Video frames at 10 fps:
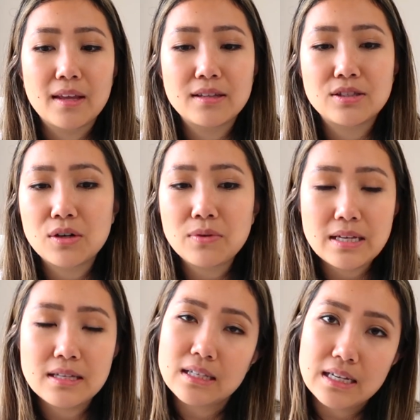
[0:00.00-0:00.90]
it's so
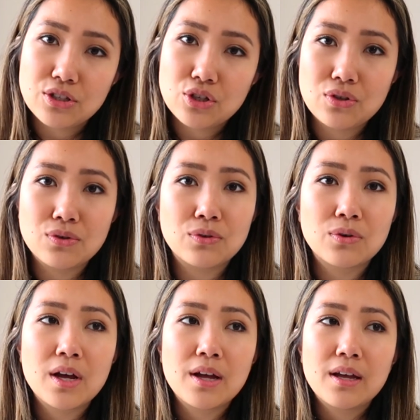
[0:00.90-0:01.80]
easy
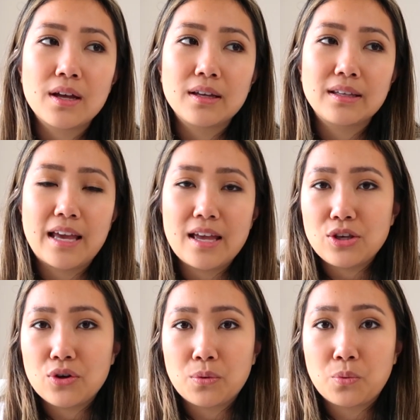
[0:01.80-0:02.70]
to get
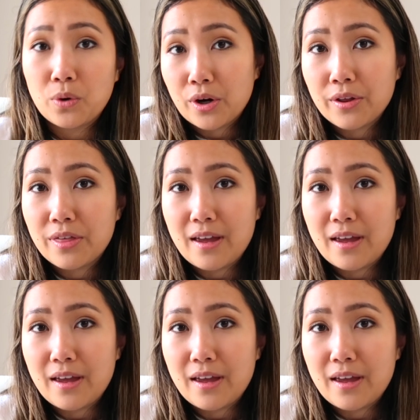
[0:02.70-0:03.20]
your worth